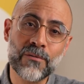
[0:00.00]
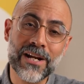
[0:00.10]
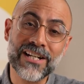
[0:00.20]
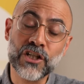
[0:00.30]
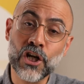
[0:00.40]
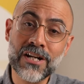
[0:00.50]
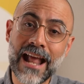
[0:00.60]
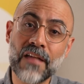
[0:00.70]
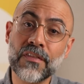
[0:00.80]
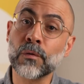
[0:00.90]
when it turned
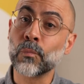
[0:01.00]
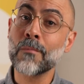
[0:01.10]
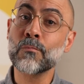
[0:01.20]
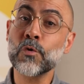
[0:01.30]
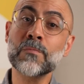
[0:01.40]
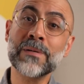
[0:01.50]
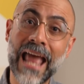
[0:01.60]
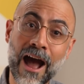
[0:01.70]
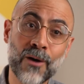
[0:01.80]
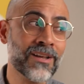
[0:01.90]
out that the rum wouldn't be
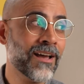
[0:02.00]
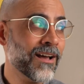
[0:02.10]
out